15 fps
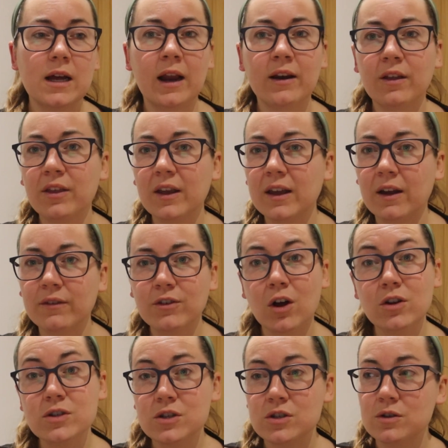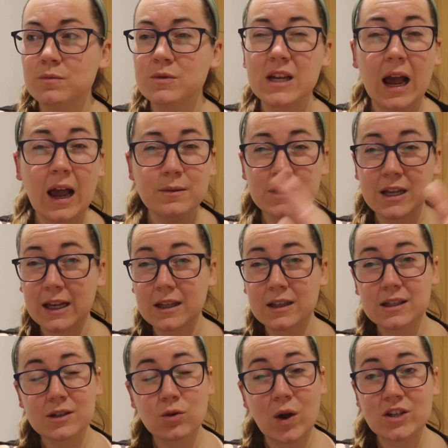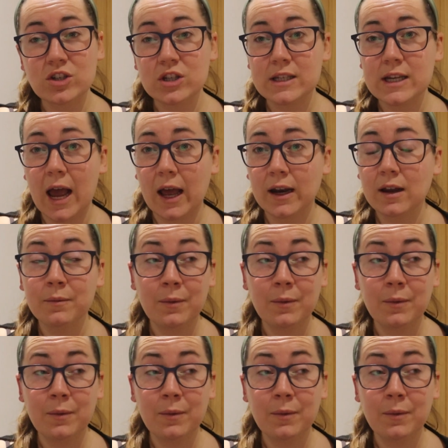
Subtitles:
and I think I've got to sometimes like question 10,